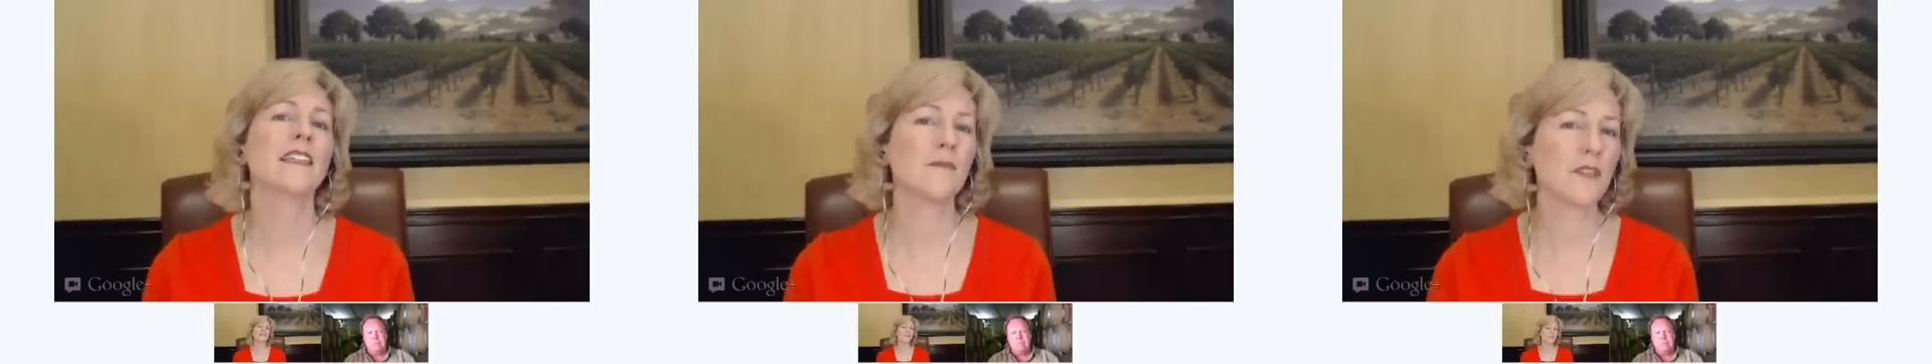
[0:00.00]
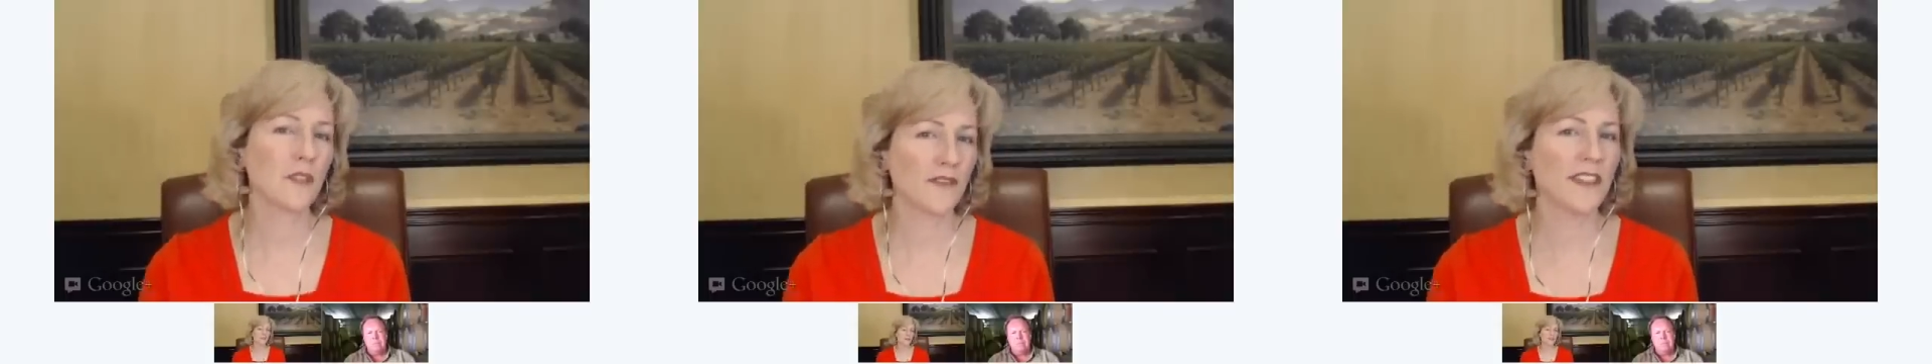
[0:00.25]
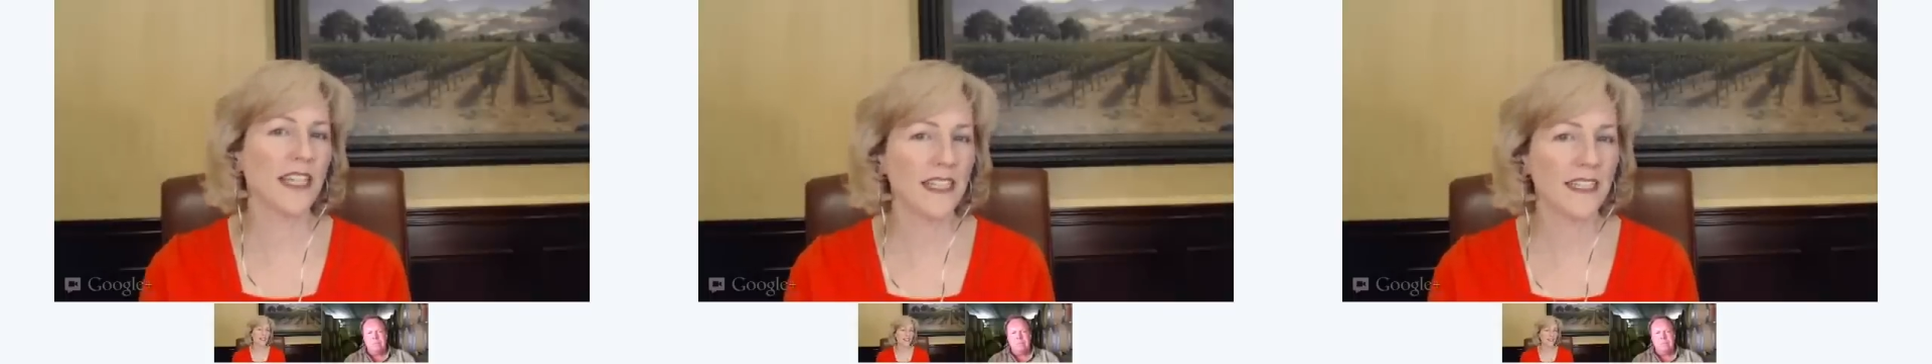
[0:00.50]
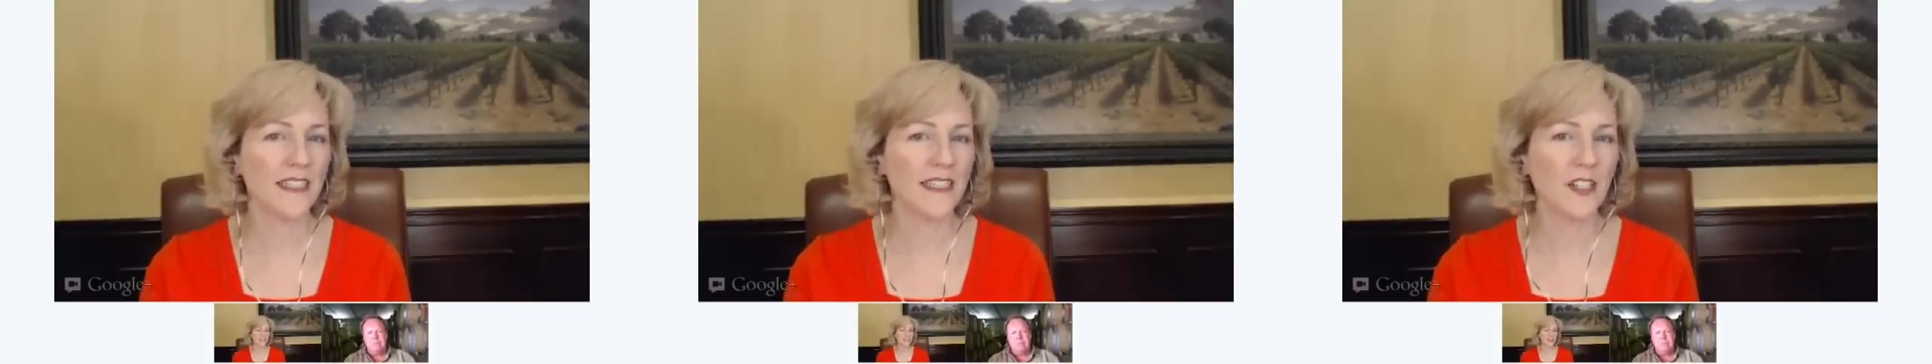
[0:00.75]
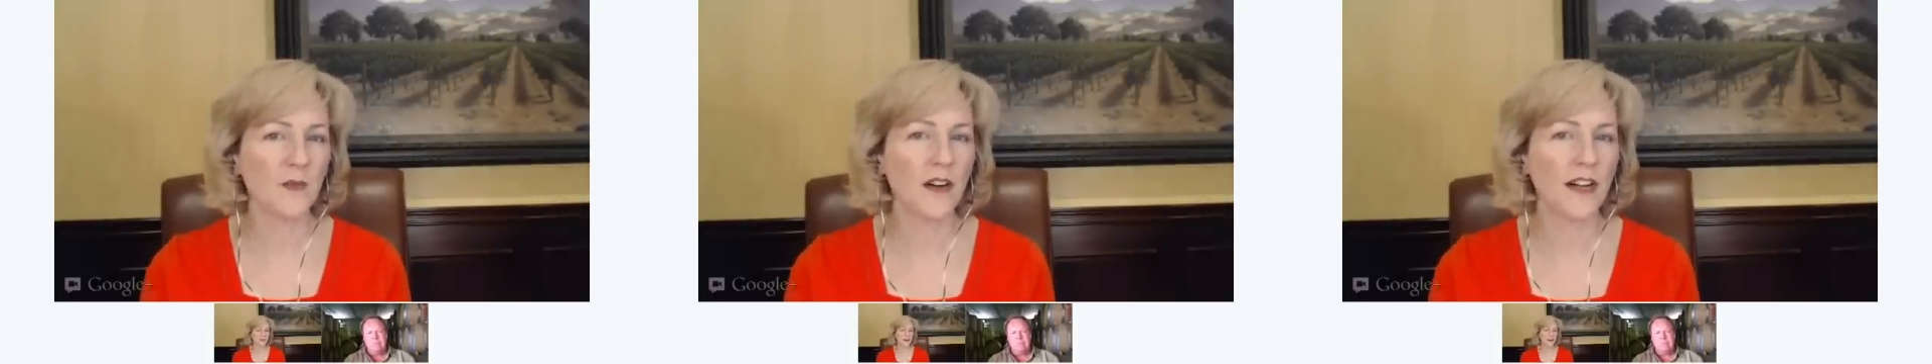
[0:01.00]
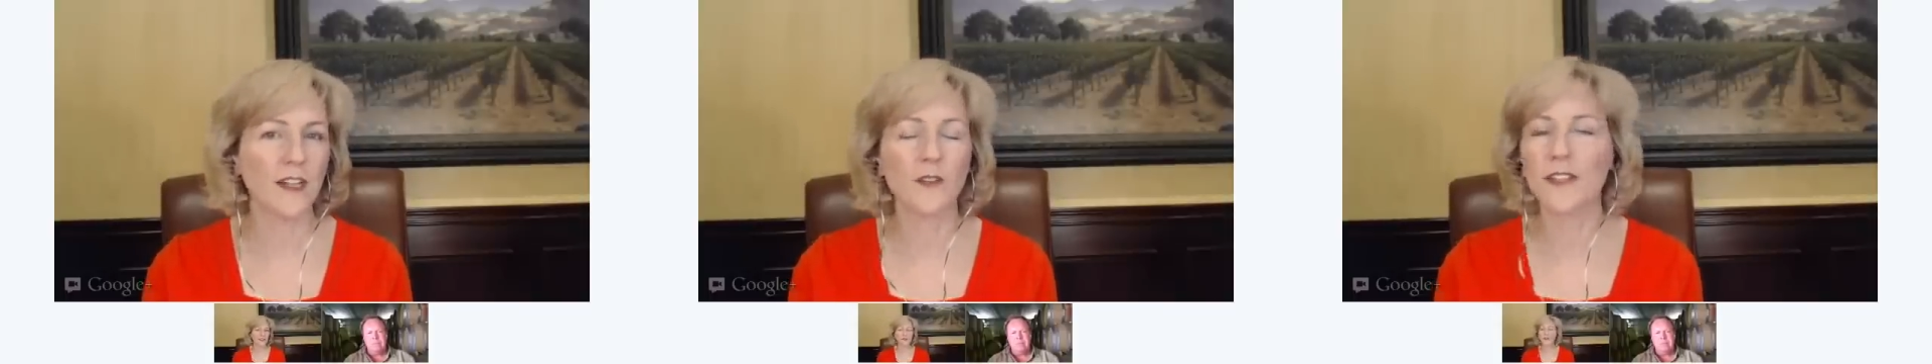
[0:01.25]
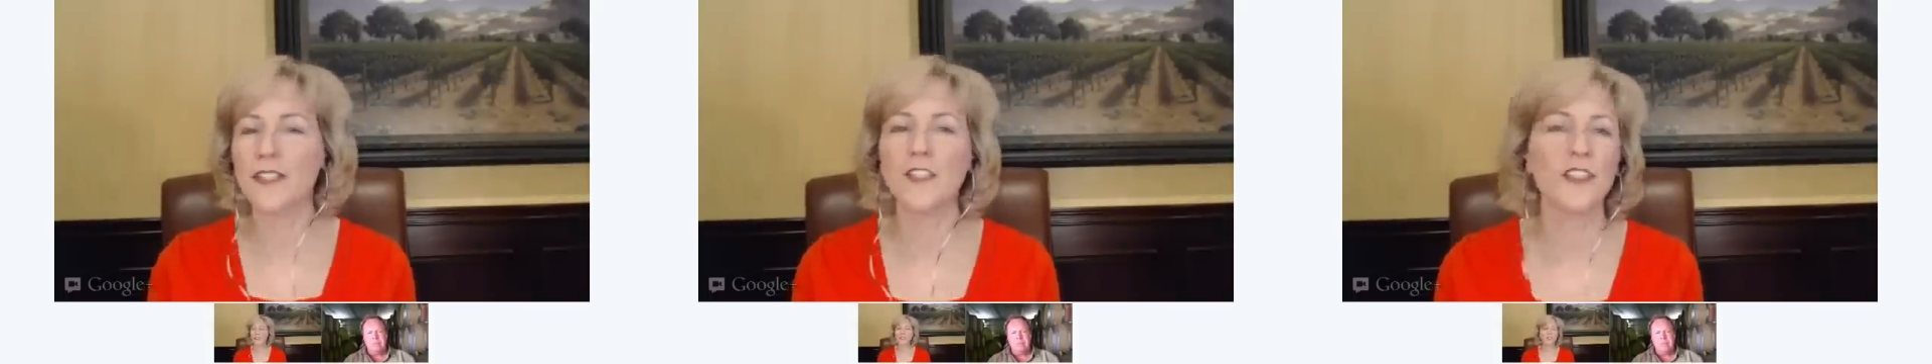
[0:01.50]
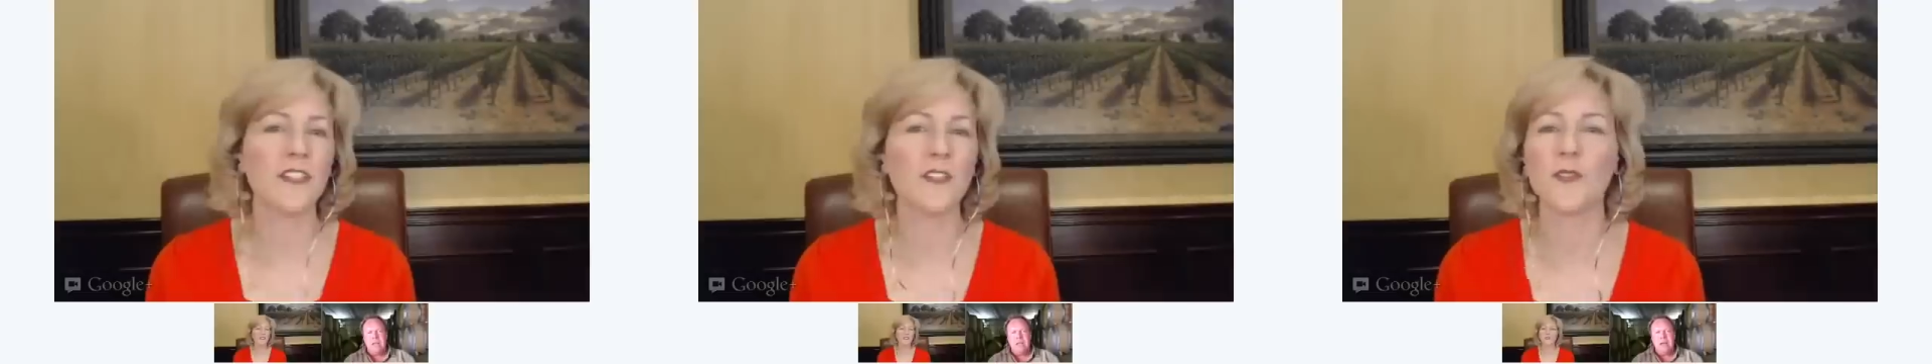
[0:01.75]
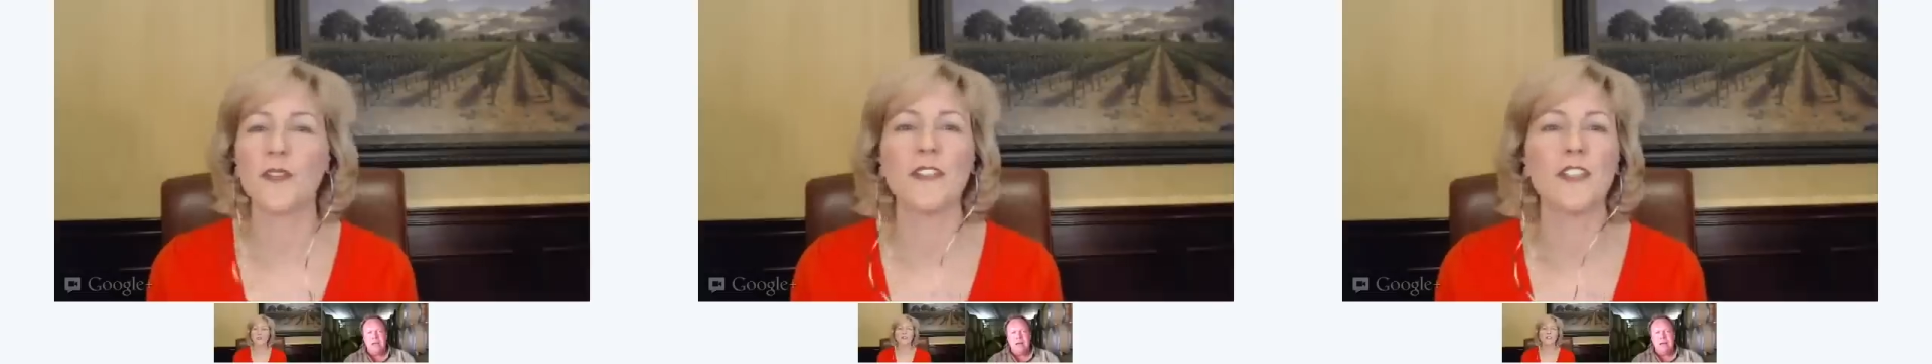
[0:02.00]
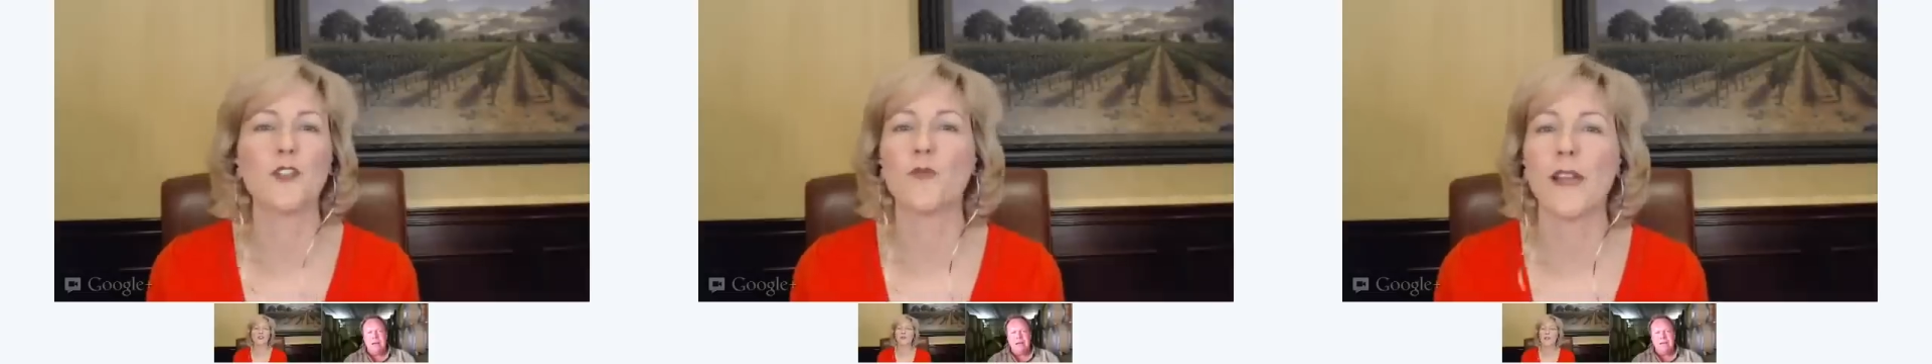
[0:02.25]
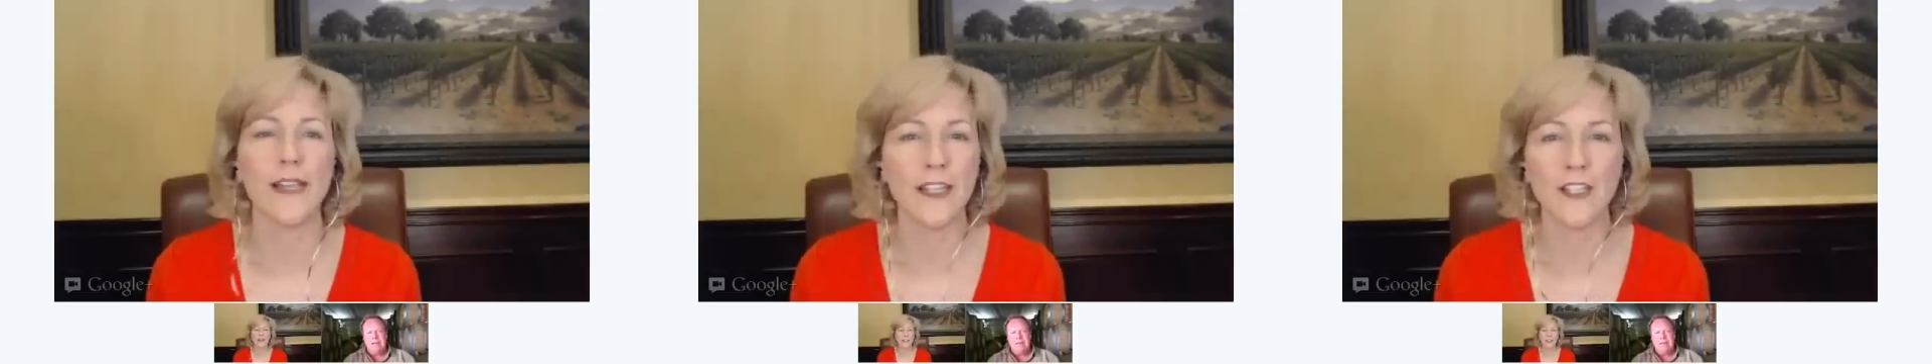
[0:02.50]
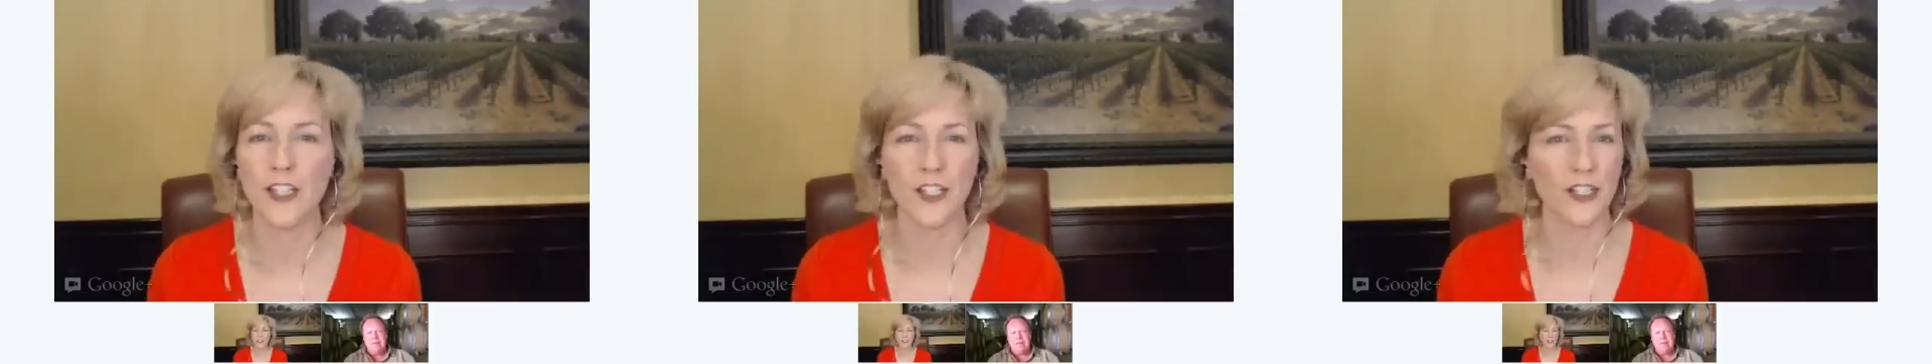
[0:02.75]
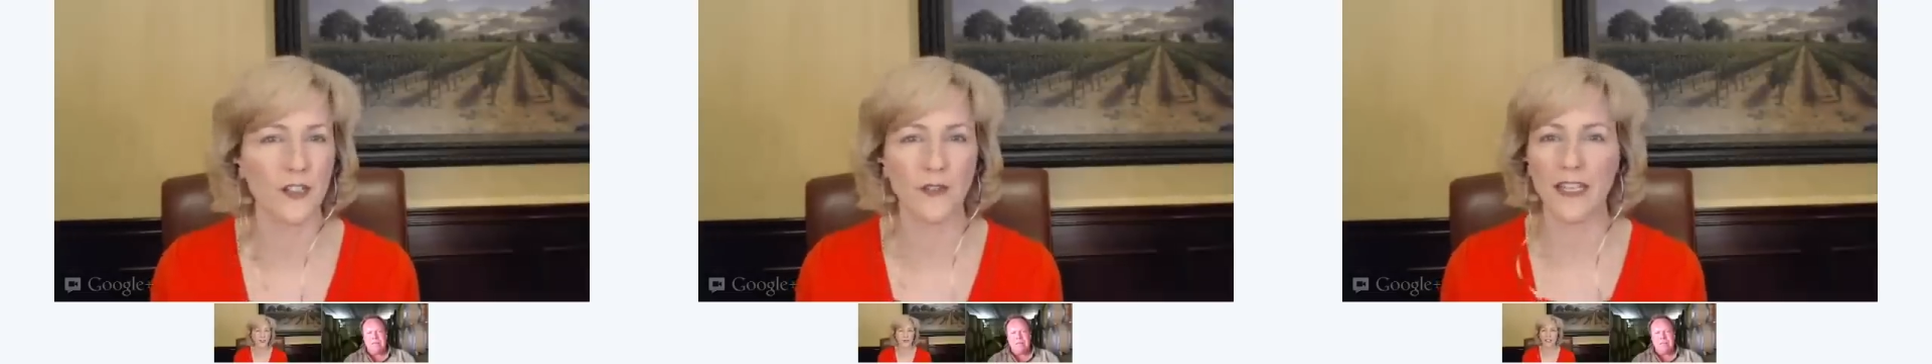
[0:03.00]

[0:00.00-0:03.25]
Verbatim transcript: some sort of taste into the wine, or is it just sort of a drainage issue